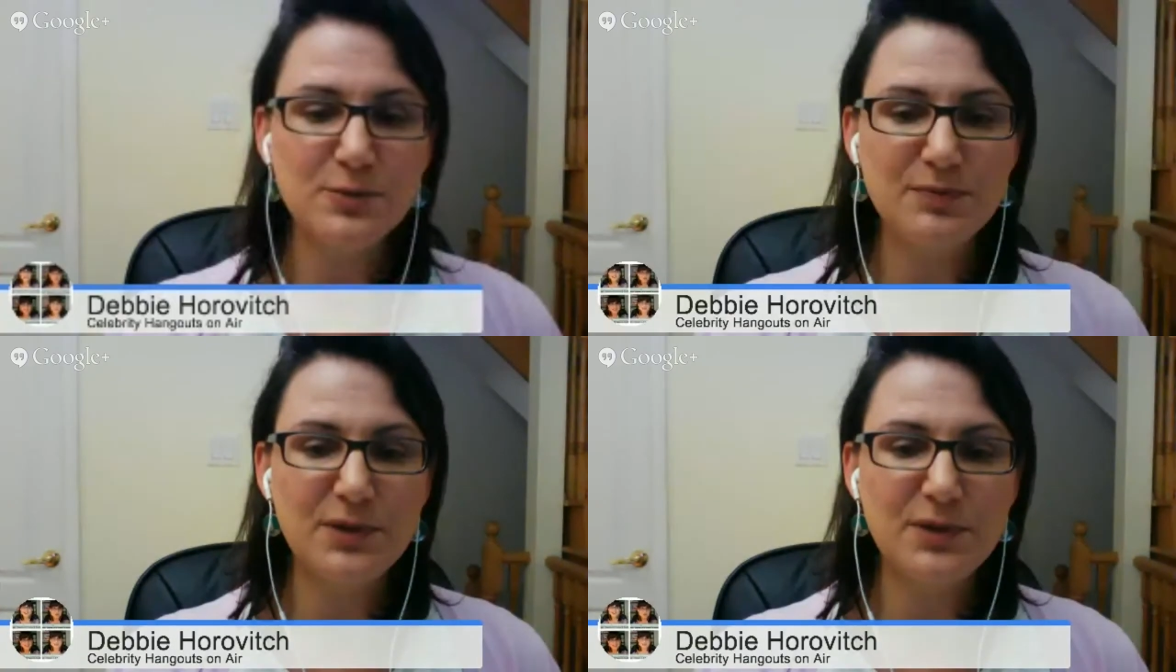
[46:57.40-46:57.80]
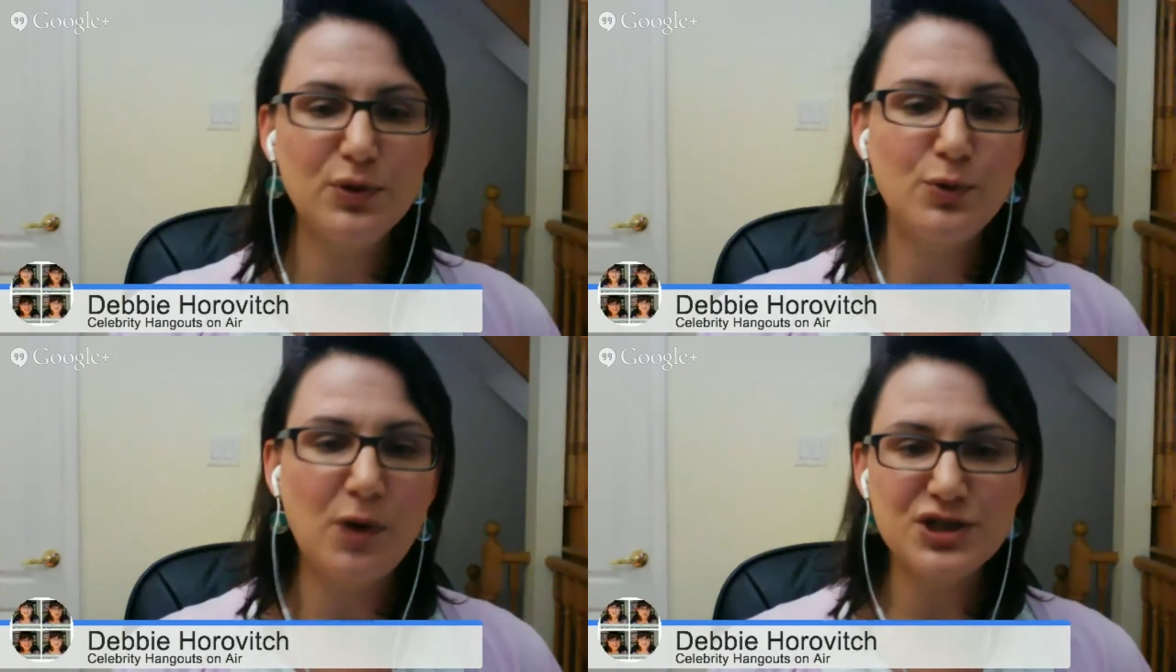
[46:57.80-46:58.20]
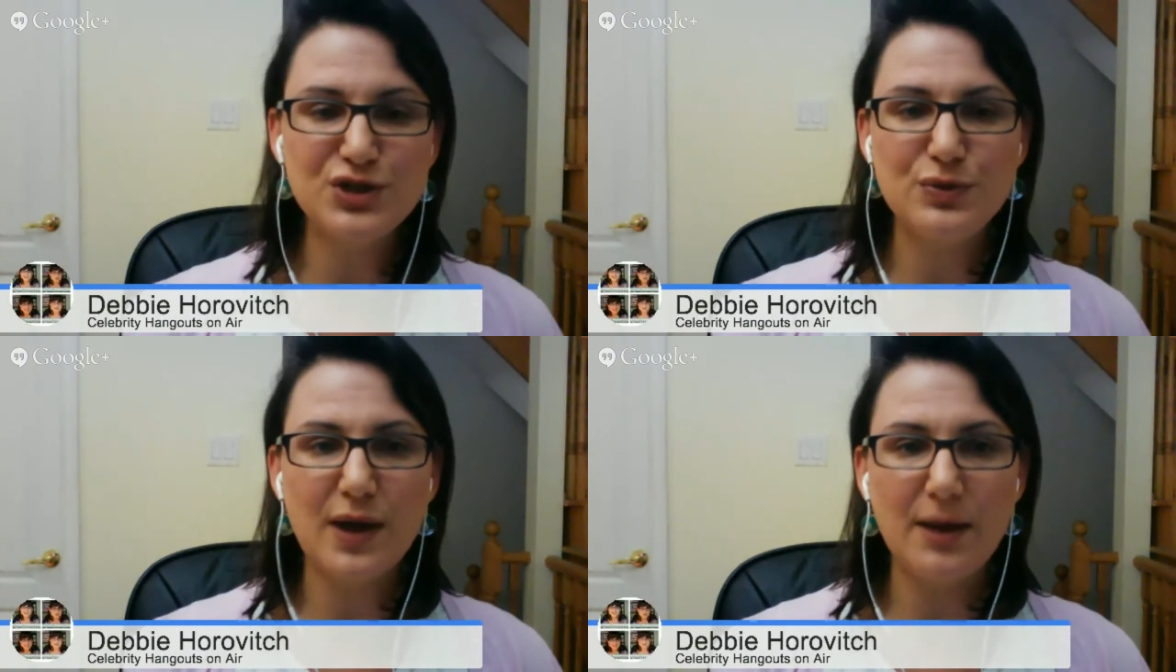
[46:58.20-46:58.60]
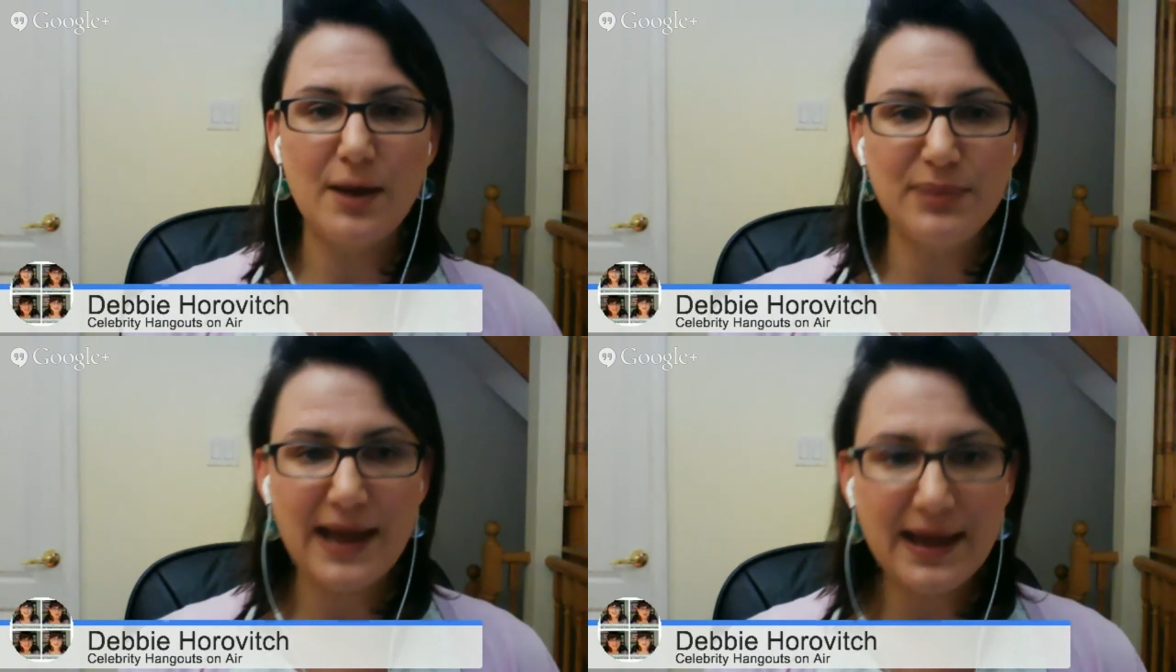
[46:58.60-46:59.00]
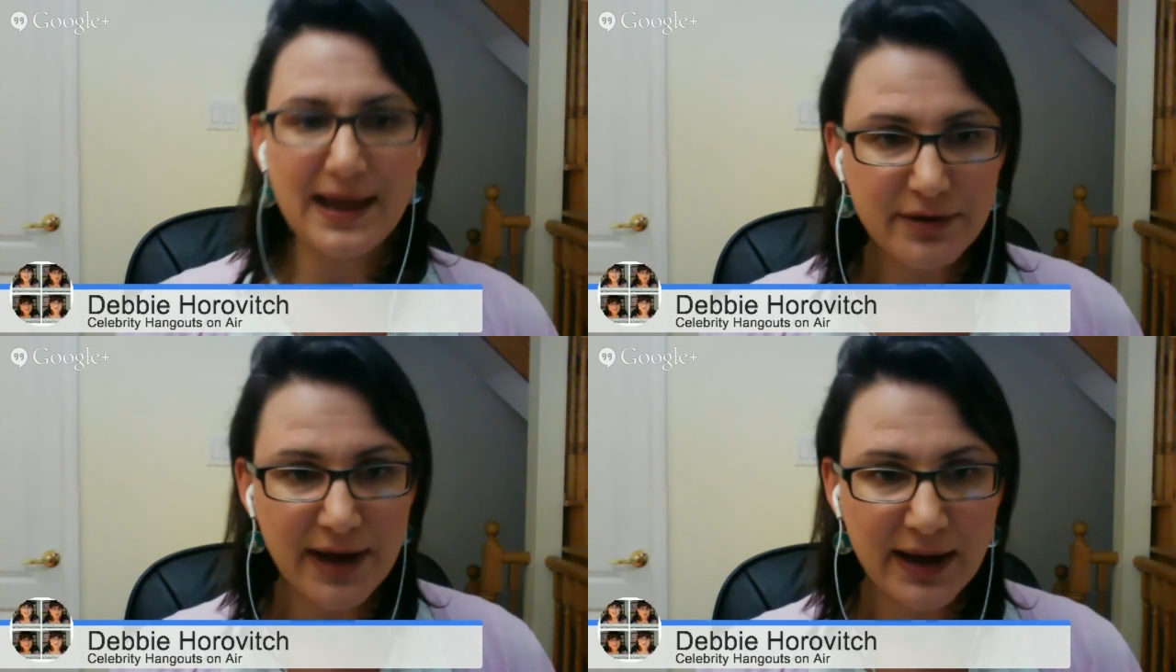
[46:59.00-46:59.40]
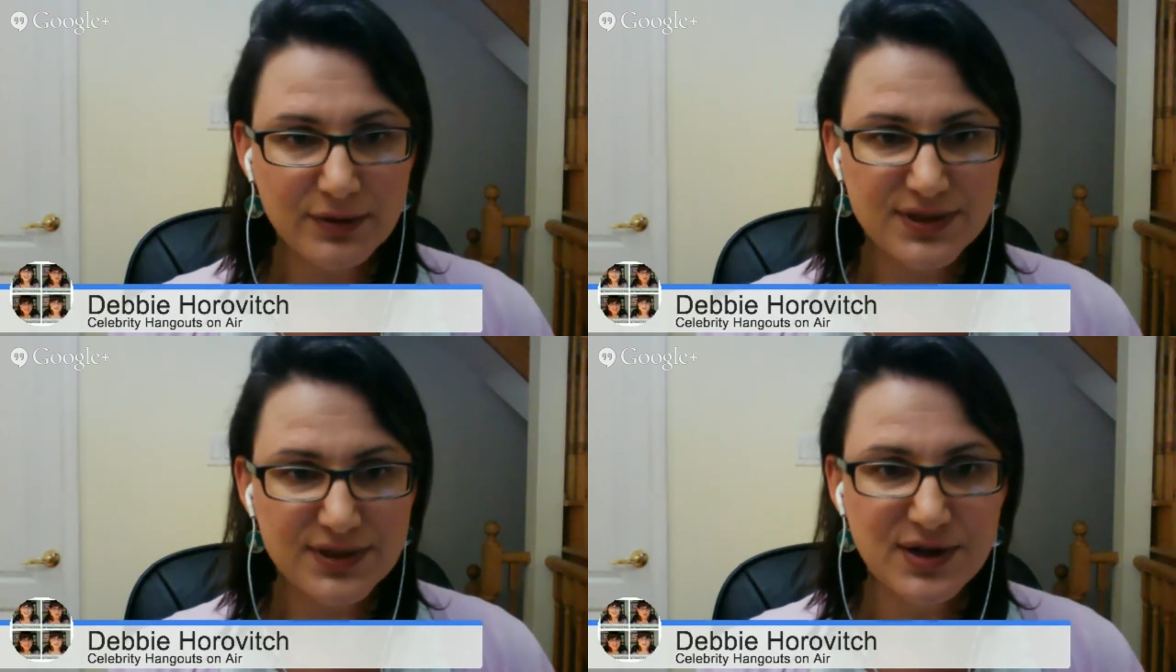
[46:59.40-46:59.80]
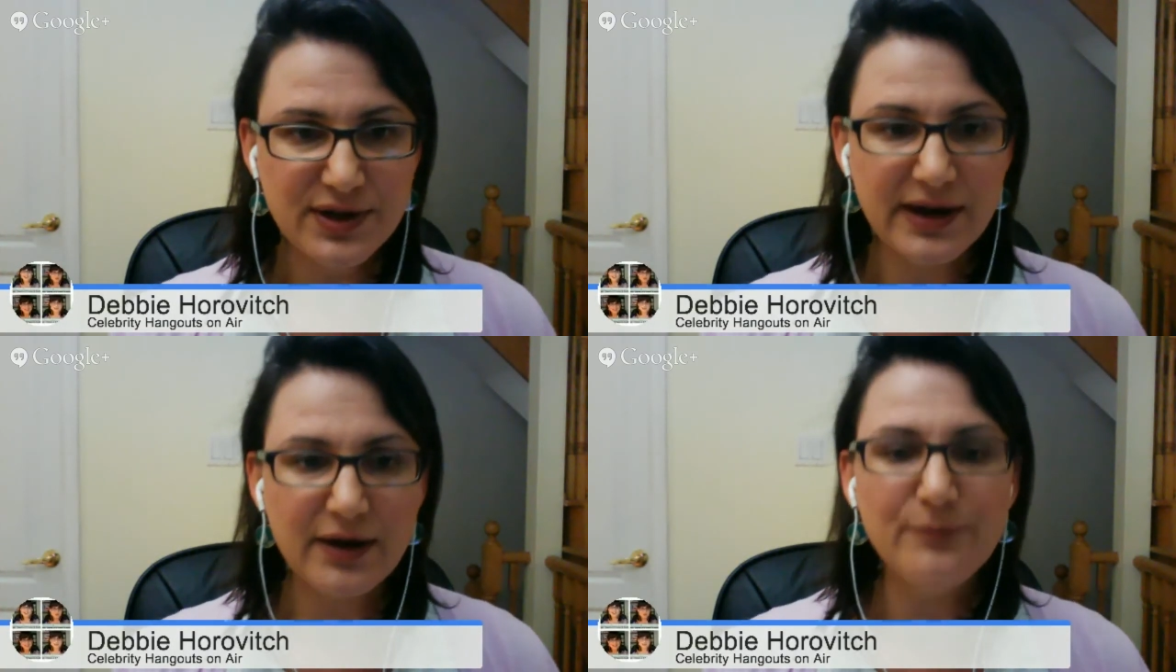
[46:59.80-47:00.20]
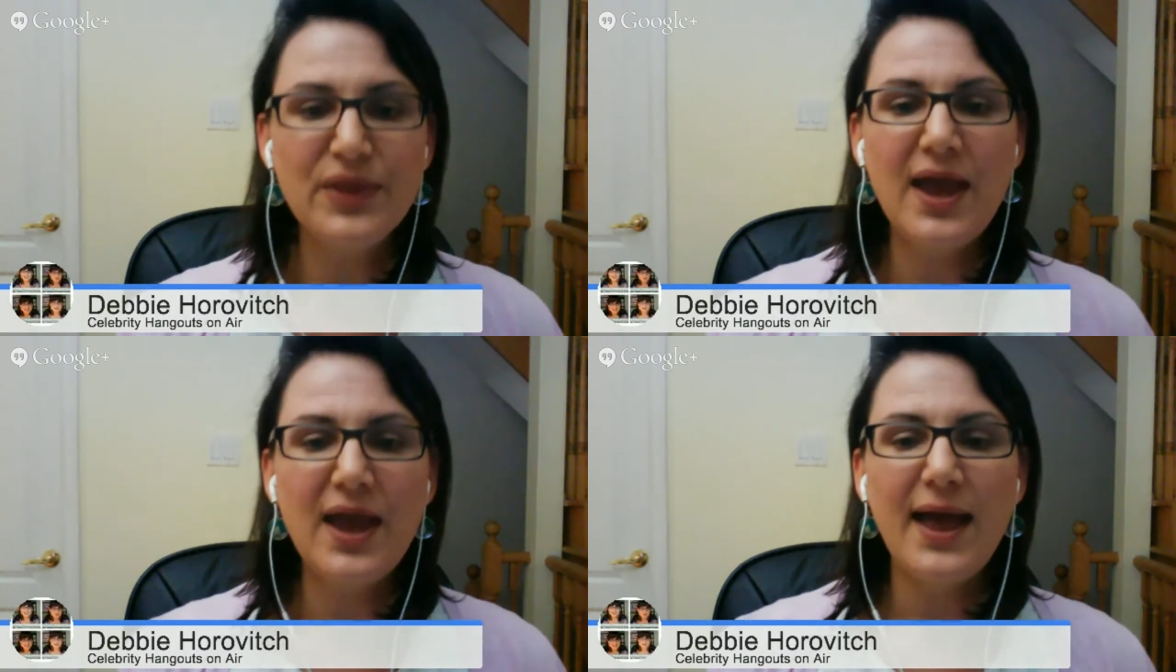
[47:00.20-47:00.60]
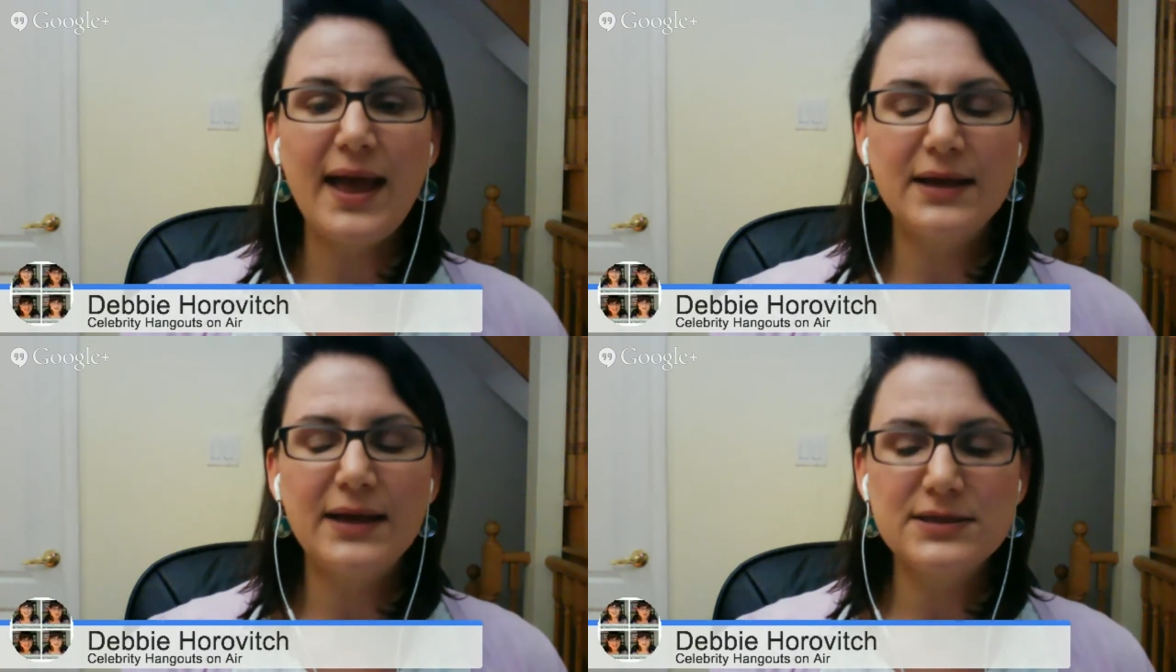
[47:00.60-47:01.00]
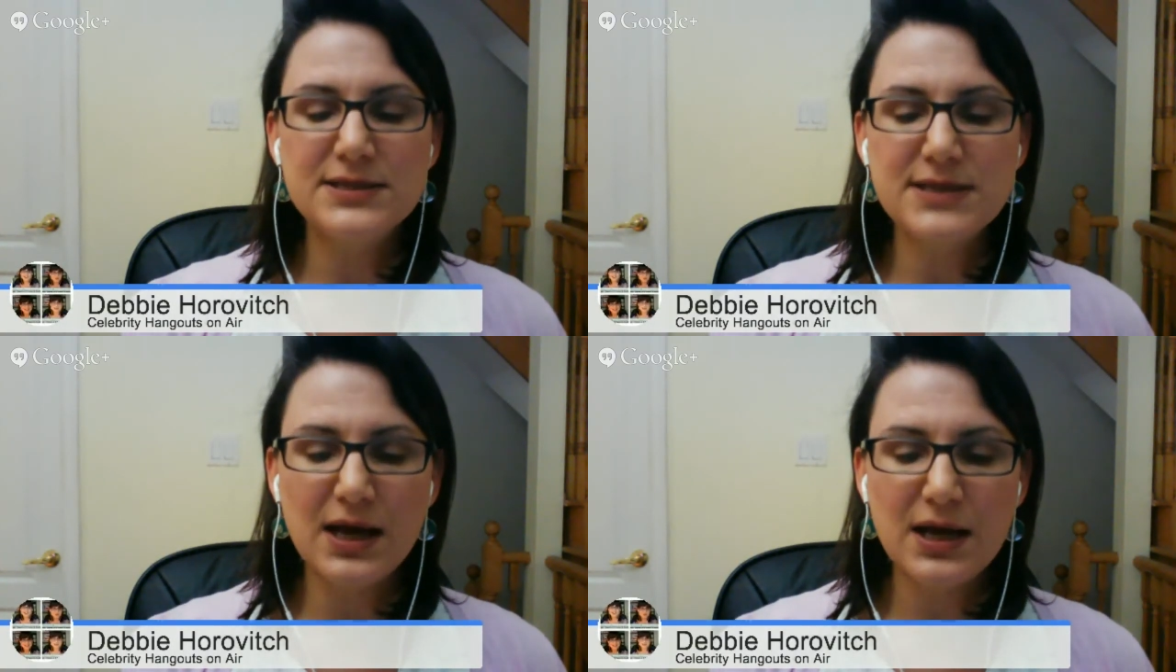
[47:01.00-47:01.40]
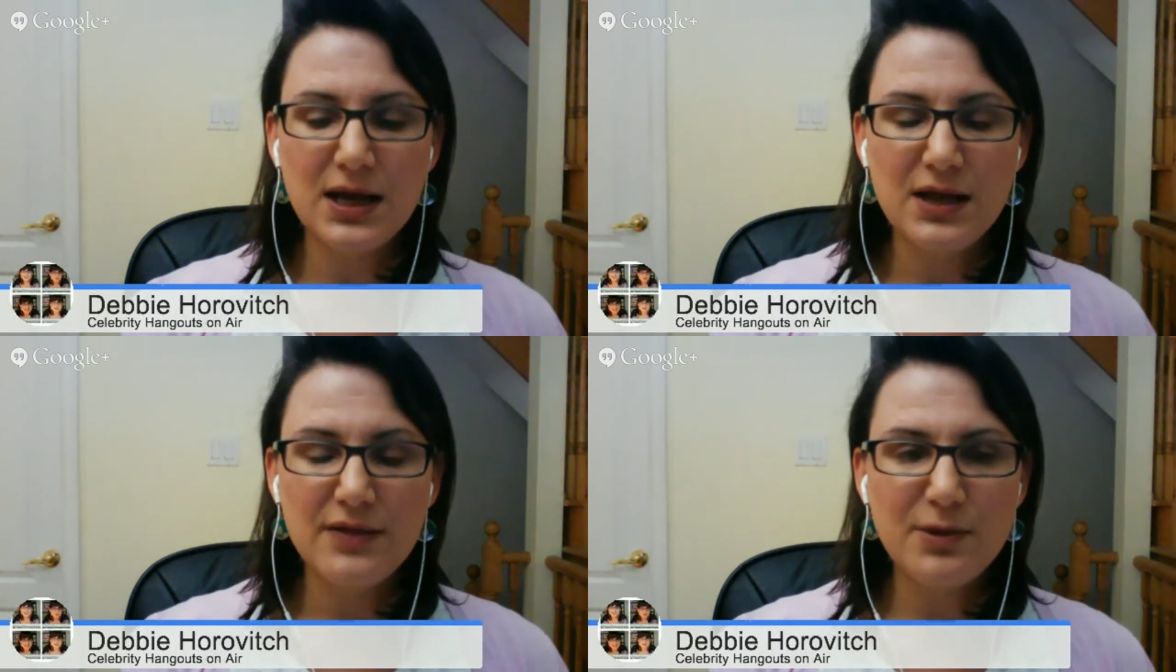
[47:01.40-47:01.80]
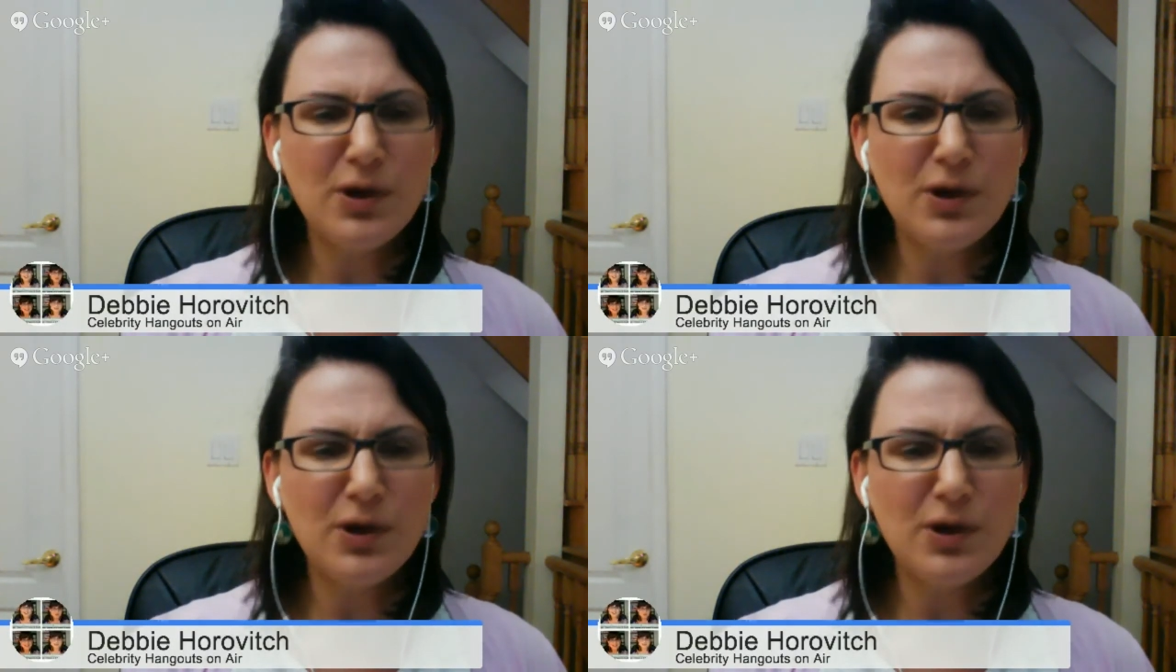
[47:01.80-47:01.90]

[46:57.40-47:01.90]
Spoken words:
who want to plan their Hangouts on air, and they want to